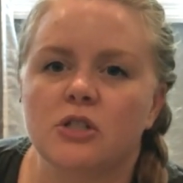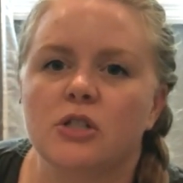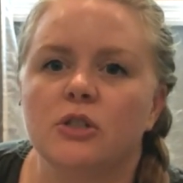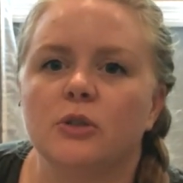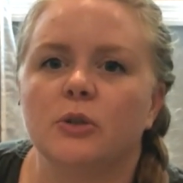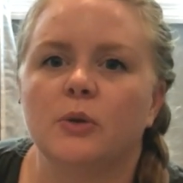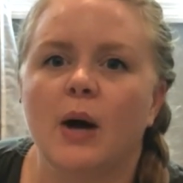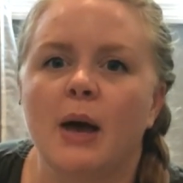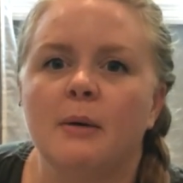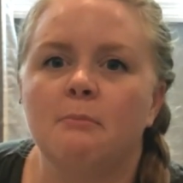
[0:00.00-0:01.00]
to
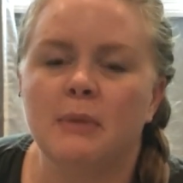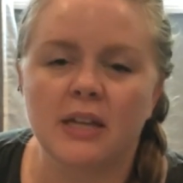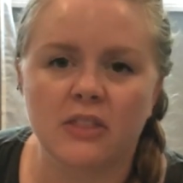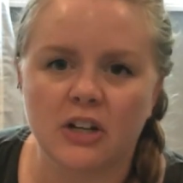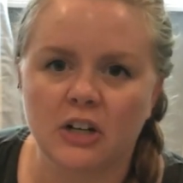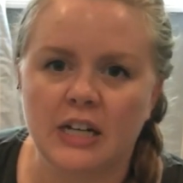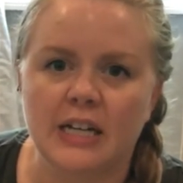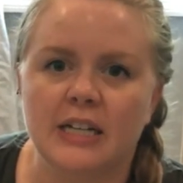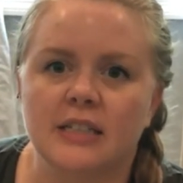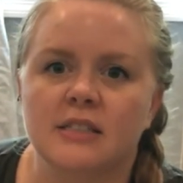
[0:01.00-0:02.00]
meet their
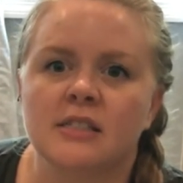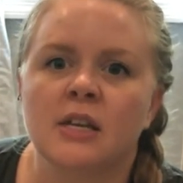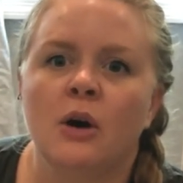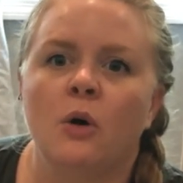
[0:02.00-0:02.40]
needs,